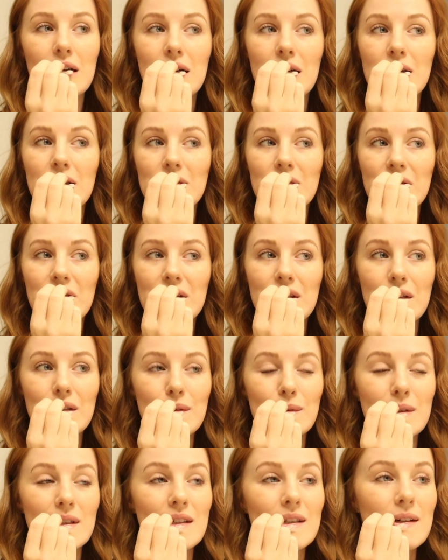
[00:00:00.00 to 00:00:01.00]
of
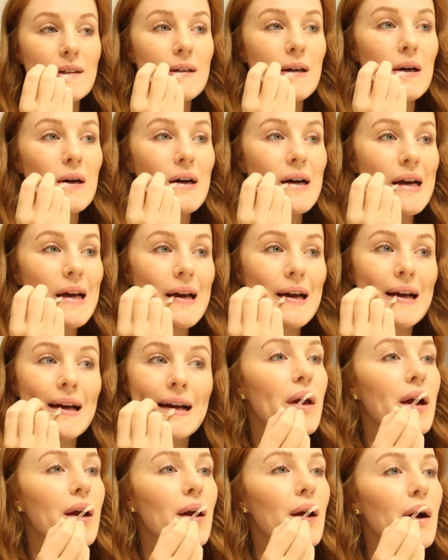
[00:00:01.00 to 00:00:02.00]
the reel going
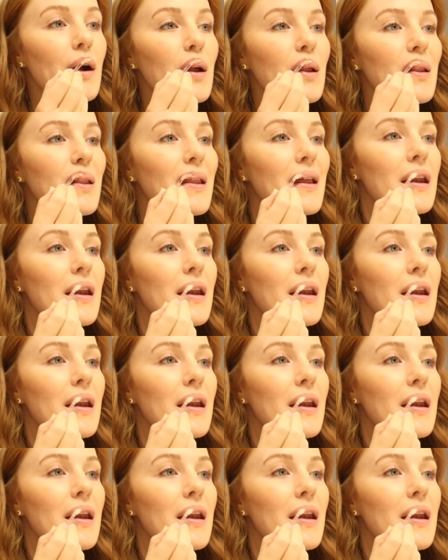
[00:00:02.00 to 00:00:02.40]
bigger